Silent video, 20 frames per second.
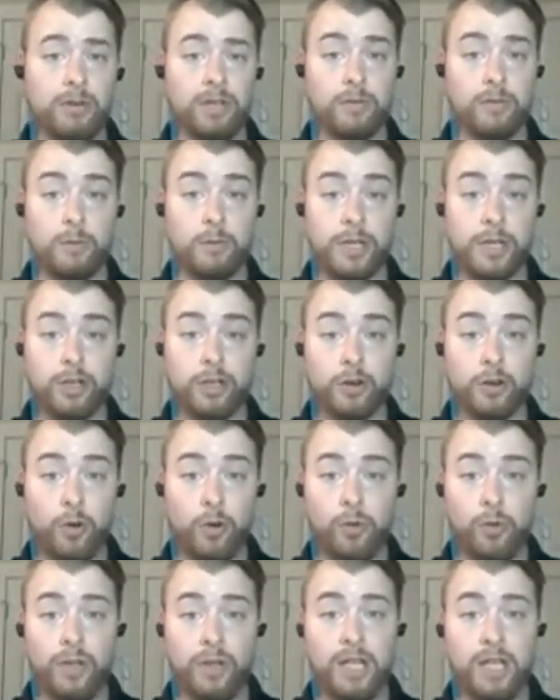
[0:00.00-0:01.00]
if we could
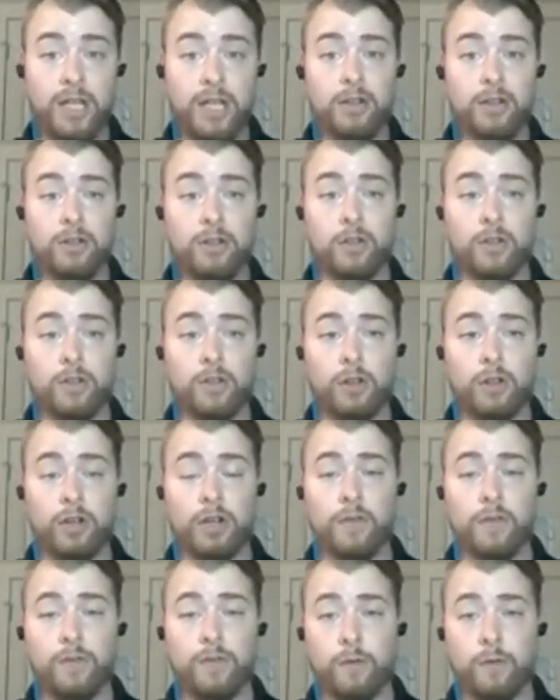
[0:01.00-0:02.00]
only
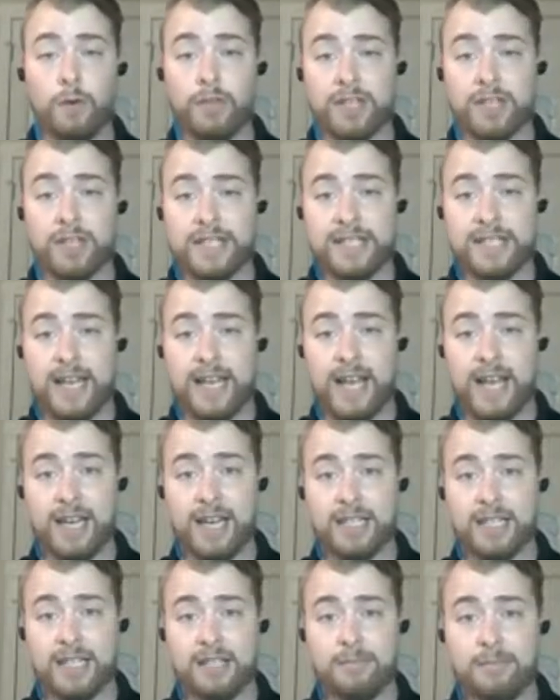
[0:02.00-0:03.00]
look for the
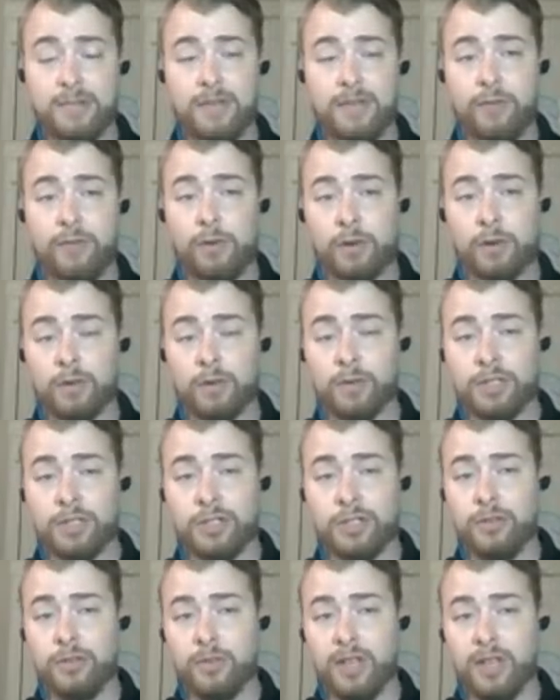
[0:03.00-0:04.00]
signs before it was
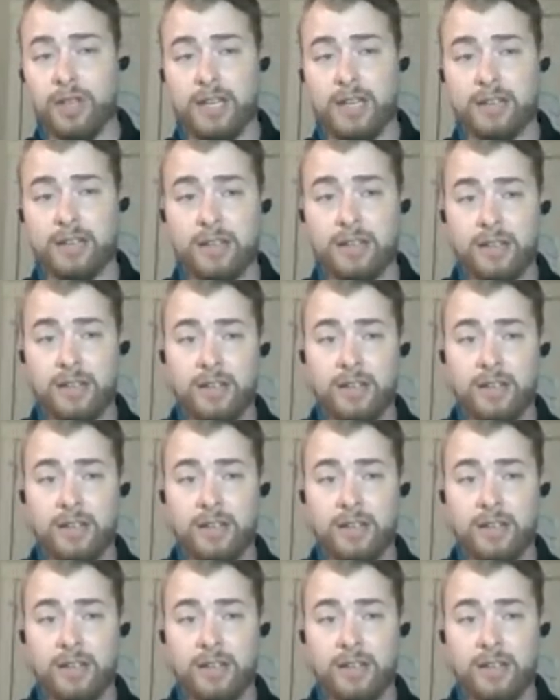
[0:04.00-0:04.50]
too late.